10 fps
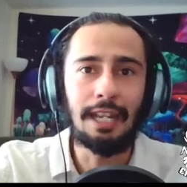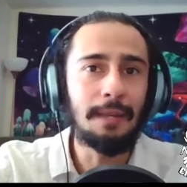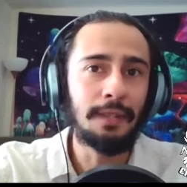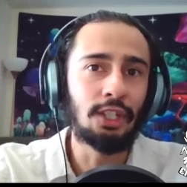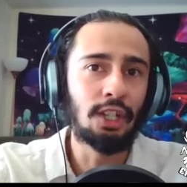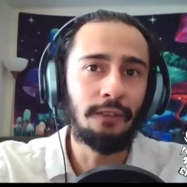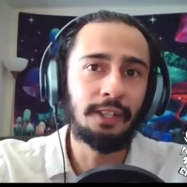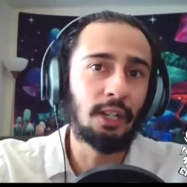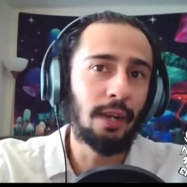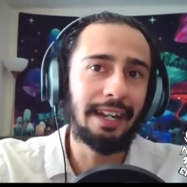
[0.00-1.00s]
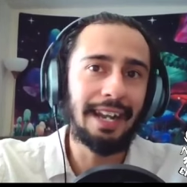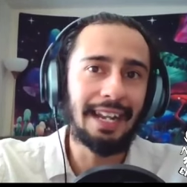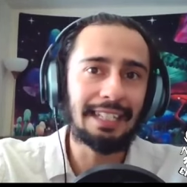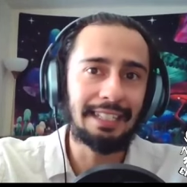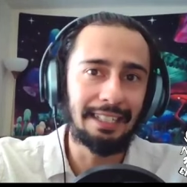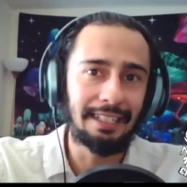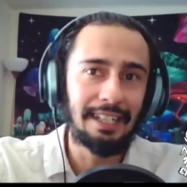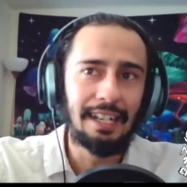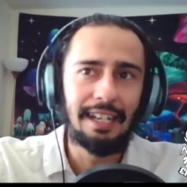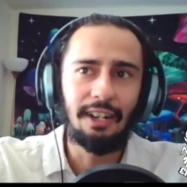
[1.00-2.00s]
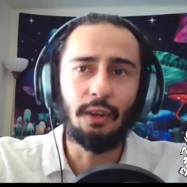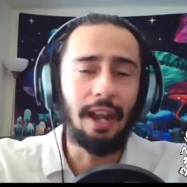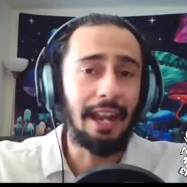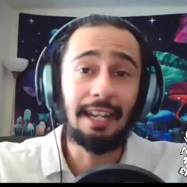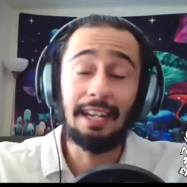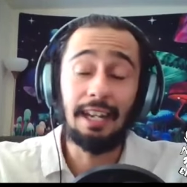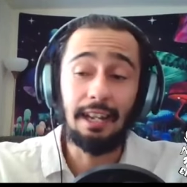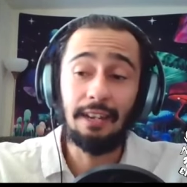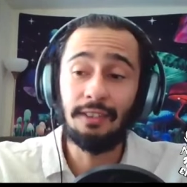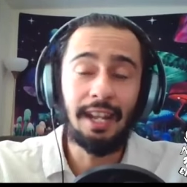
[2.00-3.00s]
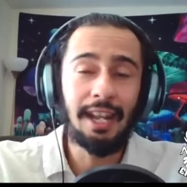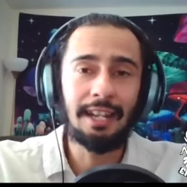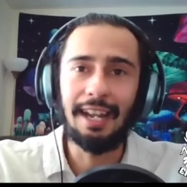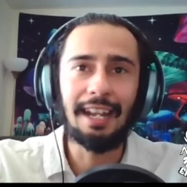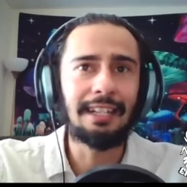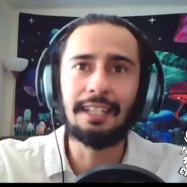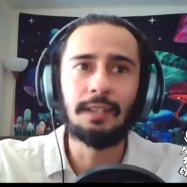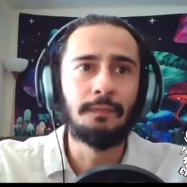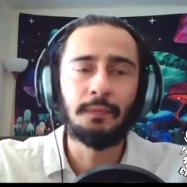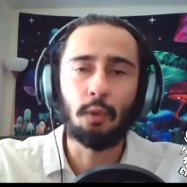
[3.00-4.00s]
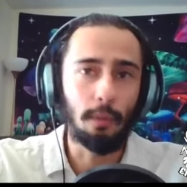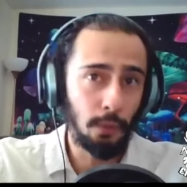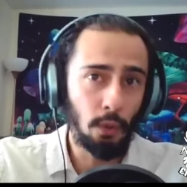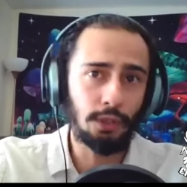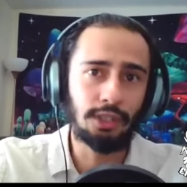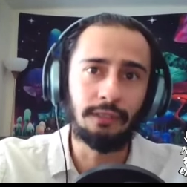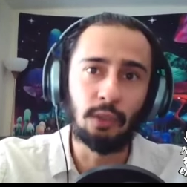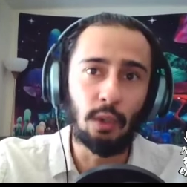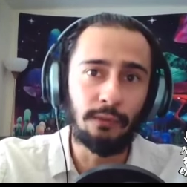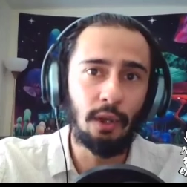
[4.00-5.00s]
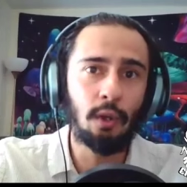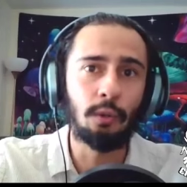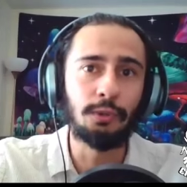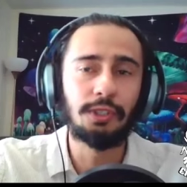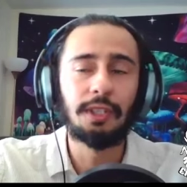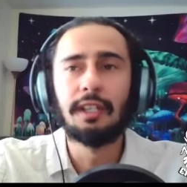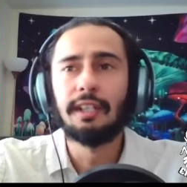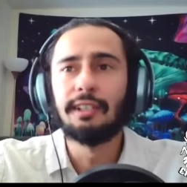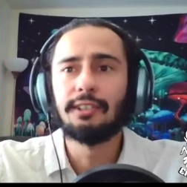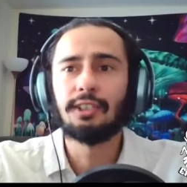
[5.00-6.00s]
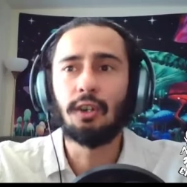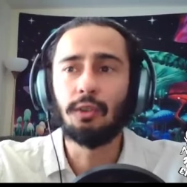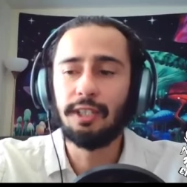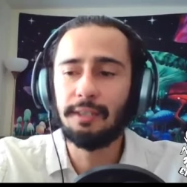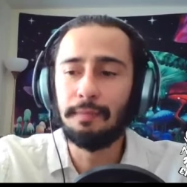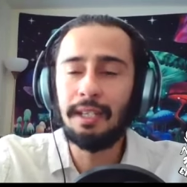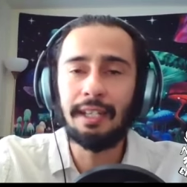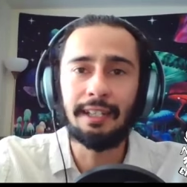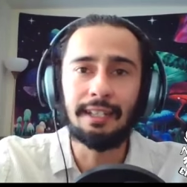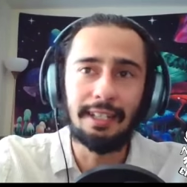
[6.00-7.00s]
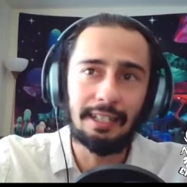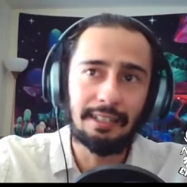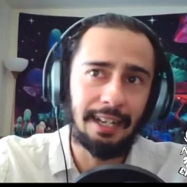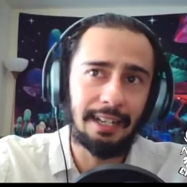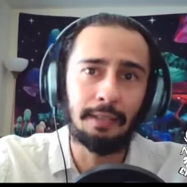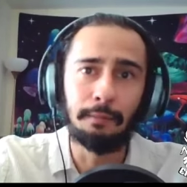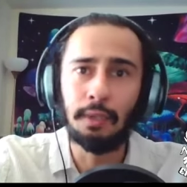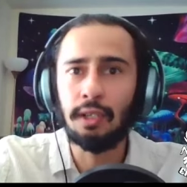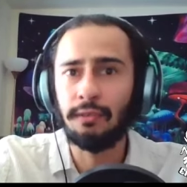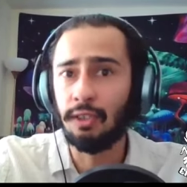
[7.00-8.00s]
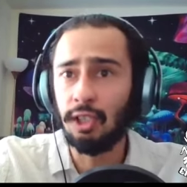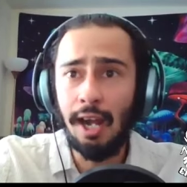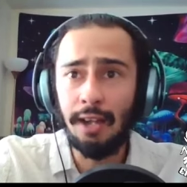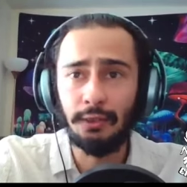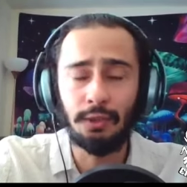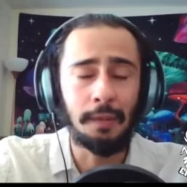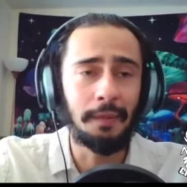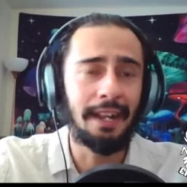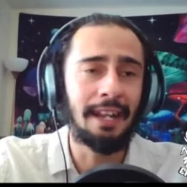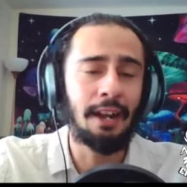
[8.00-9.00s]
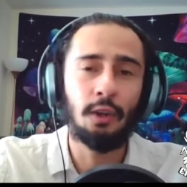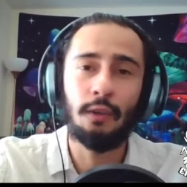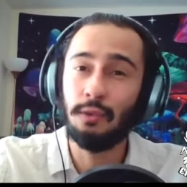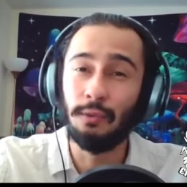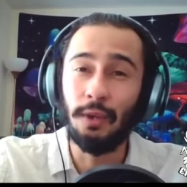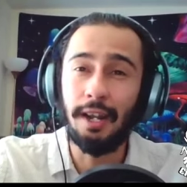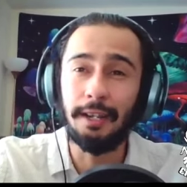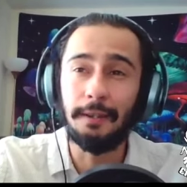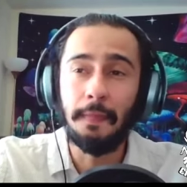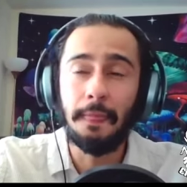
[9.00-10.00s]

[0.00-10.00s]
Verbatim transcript: image of the gray alien or any, even then, any reports of UFOs. So this being dictated the book of the law to him, and I don't know if you've read it,